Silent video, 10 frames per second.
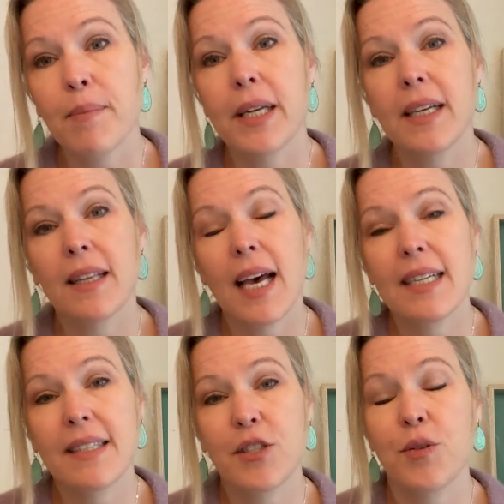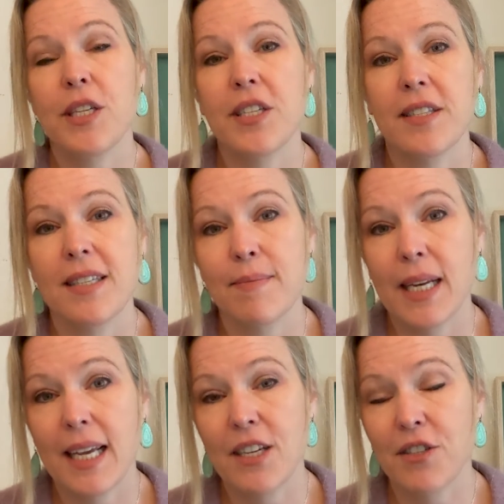But in a lot of situations, these
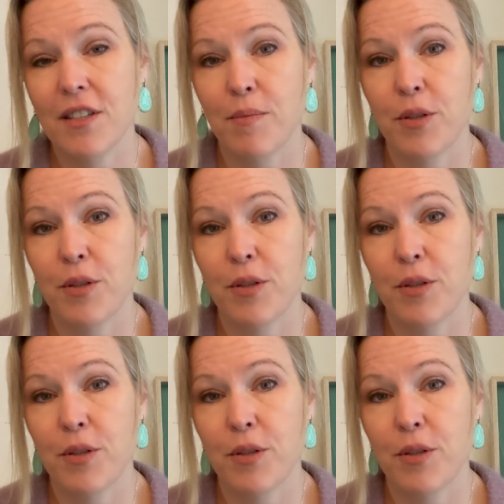medications are